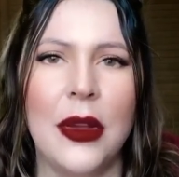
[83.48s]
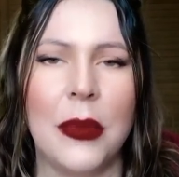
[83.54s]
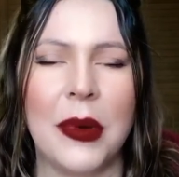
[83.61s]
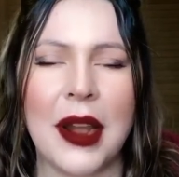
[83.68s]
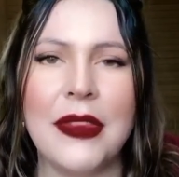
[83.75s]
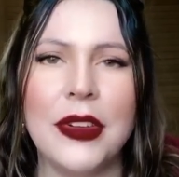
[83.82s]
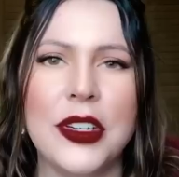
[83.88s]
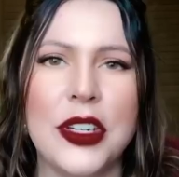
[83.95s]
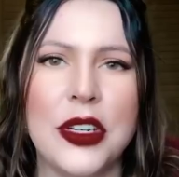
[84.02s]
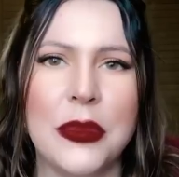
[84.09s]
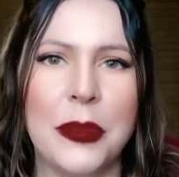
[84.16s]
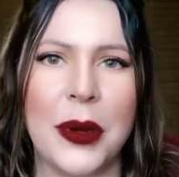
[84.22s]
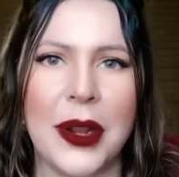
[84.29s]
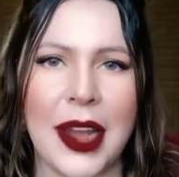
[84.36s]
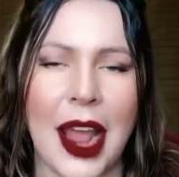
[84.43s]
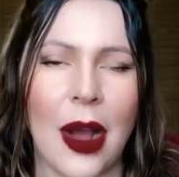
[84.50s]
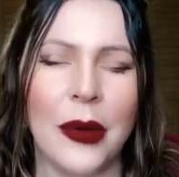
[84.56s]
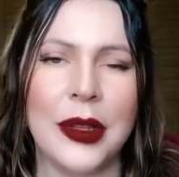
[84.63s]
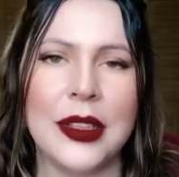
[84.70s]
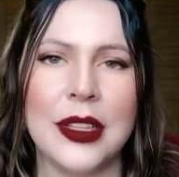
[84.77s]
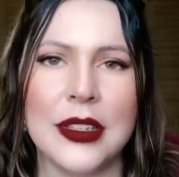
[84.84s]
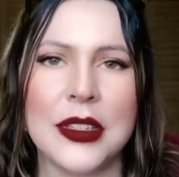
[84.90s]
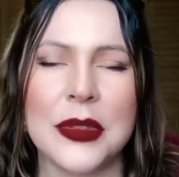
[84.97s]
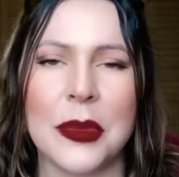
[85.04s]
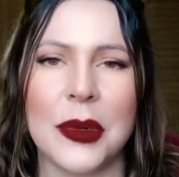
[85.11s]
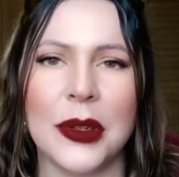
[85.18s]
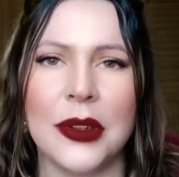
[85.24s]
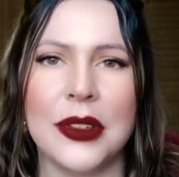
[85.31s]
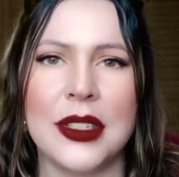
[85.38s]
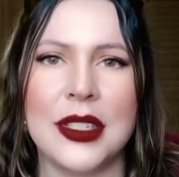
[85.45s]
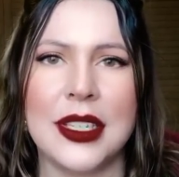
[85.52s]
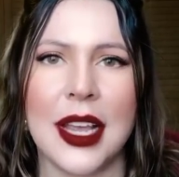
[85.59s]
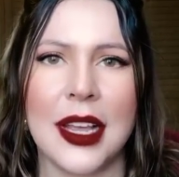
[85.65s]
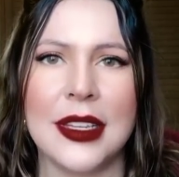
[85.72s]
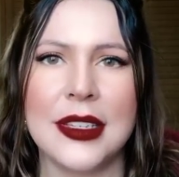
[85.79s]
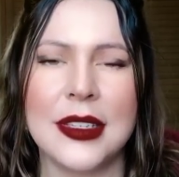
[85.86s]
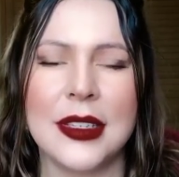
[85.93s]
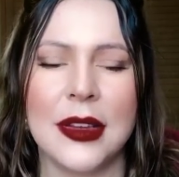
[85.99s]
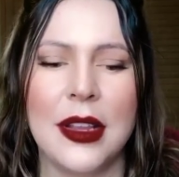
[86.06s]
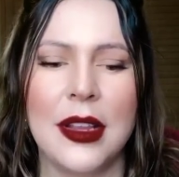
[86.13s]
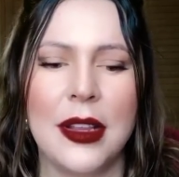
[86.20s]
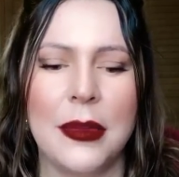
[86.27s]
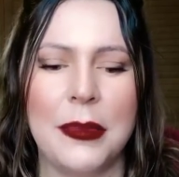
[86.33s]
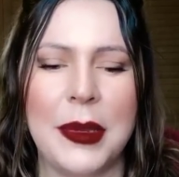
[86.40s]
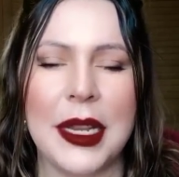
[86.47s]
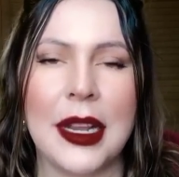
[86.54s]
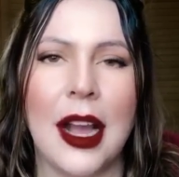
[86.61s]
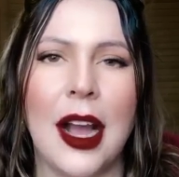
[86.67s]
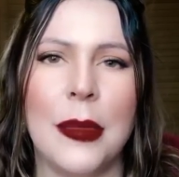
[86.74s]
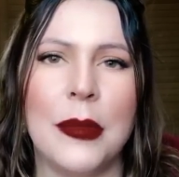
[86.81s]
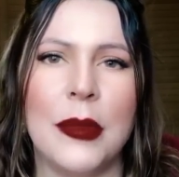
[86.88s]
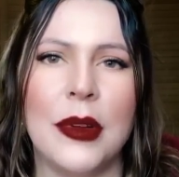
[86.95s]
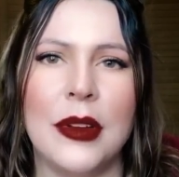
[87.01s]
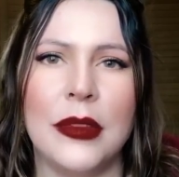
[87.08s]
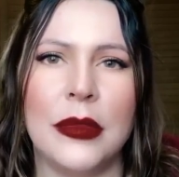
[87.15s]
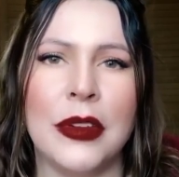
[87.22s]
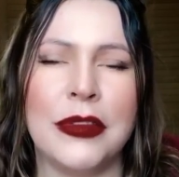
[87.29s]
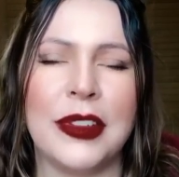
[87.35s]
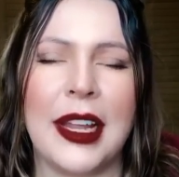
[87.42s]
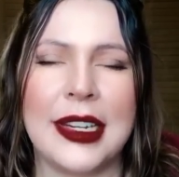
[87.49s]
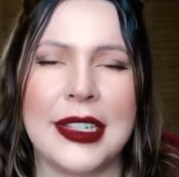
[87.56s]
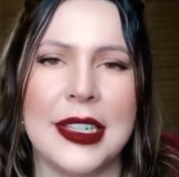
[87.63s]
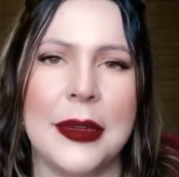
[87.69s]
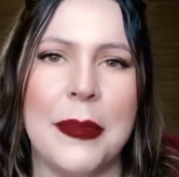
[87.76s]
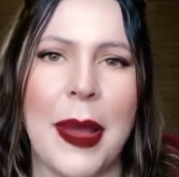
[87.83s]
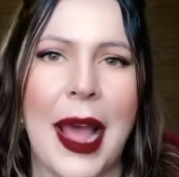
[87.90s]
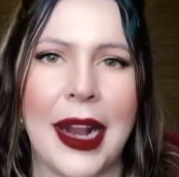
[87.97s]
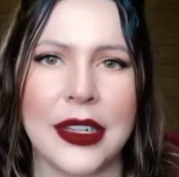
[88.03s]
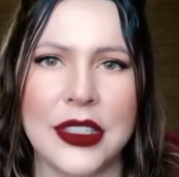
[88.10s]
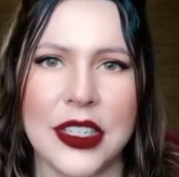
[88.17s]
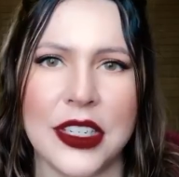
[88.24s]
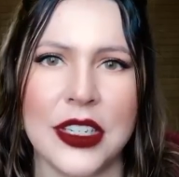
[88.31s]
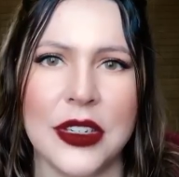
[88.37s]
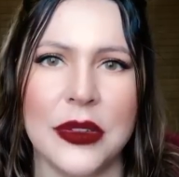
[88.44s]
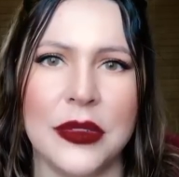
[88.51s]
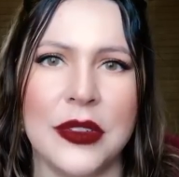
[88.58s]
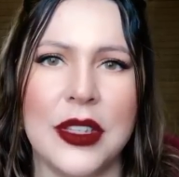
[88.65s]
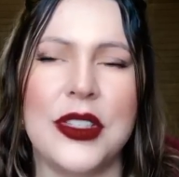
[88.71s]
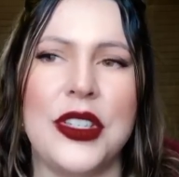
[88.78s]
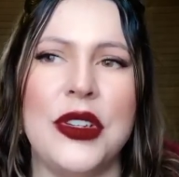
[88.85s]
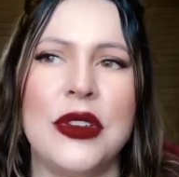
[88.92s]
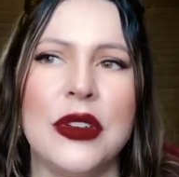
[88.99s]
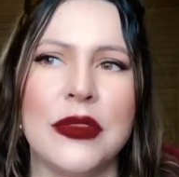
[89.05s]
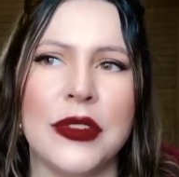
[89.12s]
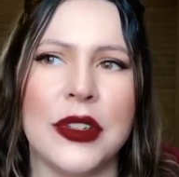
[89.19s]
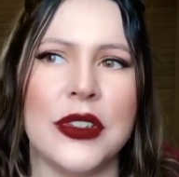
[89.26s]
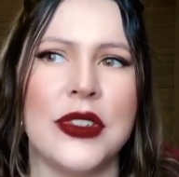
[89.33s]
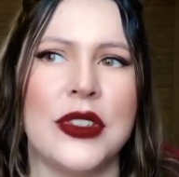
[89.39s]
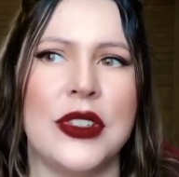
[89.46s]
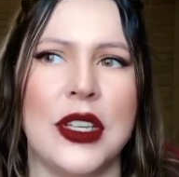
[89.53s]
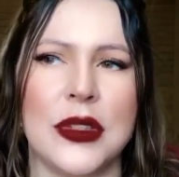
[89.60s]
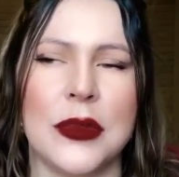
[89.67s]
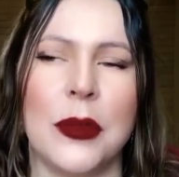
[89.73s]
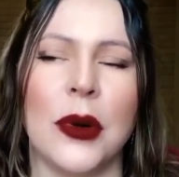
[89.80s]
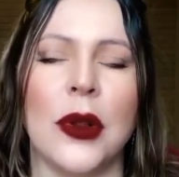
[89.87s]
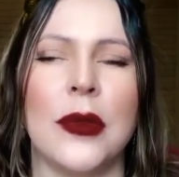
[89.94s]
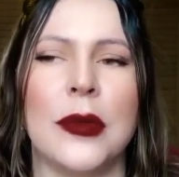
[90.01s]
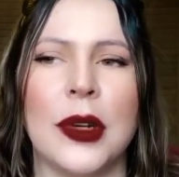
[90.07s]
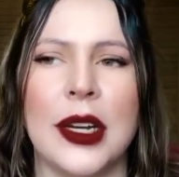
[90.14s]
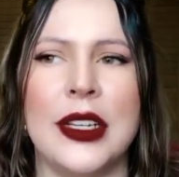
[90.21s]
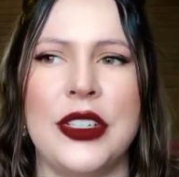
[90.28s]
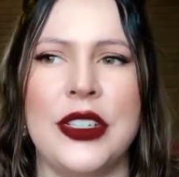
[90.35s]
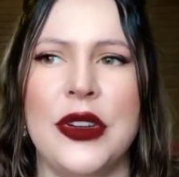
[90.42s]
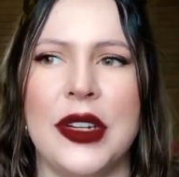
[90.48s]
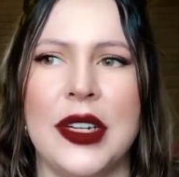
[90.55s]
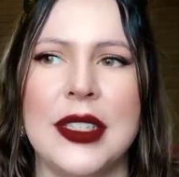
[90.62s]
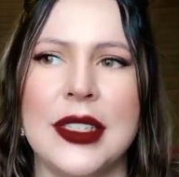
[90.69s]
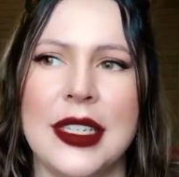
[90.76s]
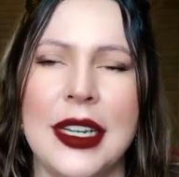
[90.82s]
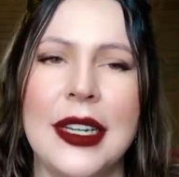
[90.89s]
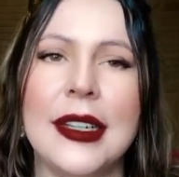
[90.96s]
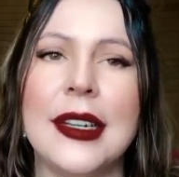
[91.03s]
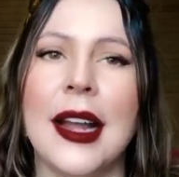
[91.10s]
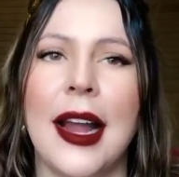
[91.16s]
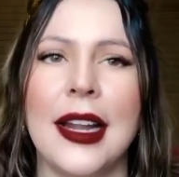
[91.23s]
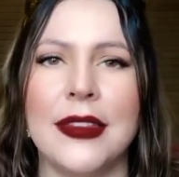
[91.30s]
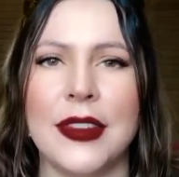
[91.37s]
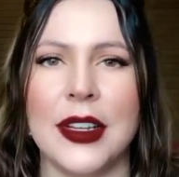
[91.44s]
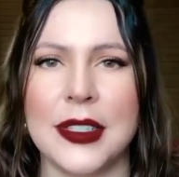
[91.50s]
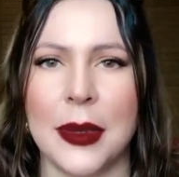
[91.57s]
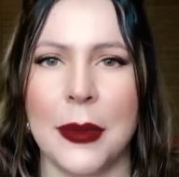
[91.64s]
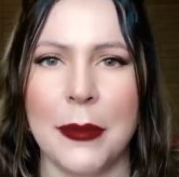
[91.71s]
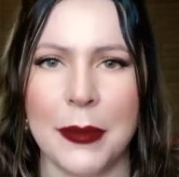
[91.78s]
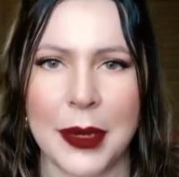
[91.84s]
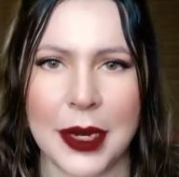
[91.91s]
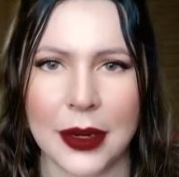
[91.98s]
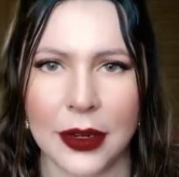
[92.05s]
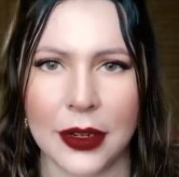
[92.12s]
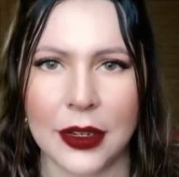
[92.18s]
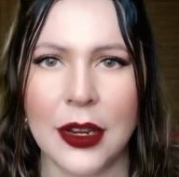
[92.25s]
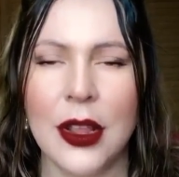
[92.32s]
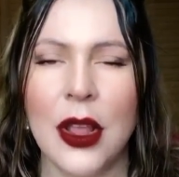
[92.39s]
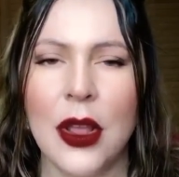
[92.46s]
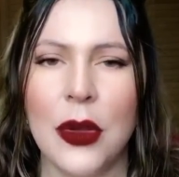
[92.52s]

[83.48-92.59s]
Whatever you put out in this world does become reflected back to you. This universe, this world we're in, you can see it kind of as a mirror.